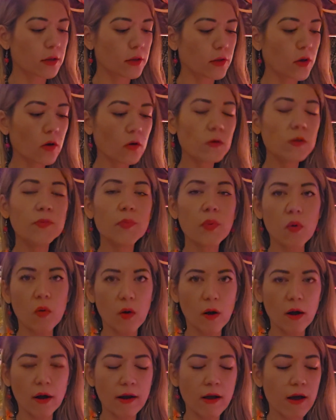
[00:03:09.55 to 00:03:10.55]
Those
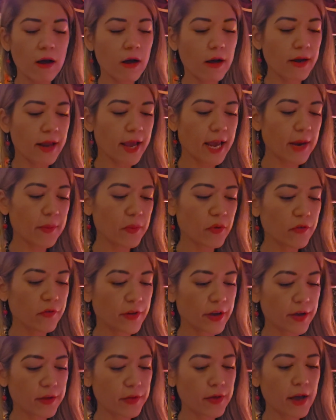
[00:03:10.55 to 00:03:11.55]
born on April
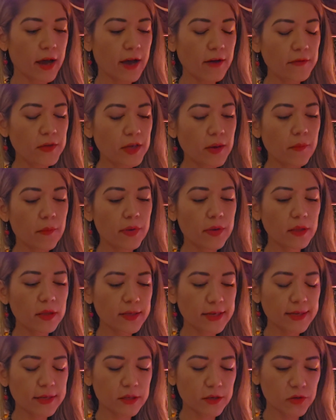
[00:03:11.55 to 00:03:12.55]
5th have the
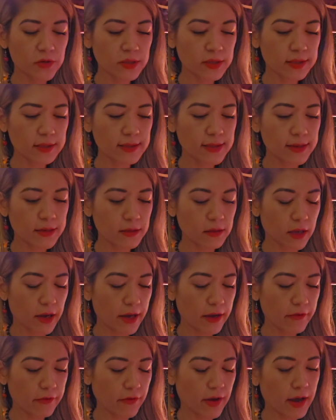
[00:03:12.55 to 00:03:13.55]
ability to succeed in
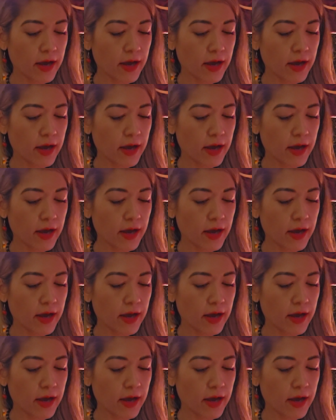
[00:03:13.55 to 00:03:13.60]
life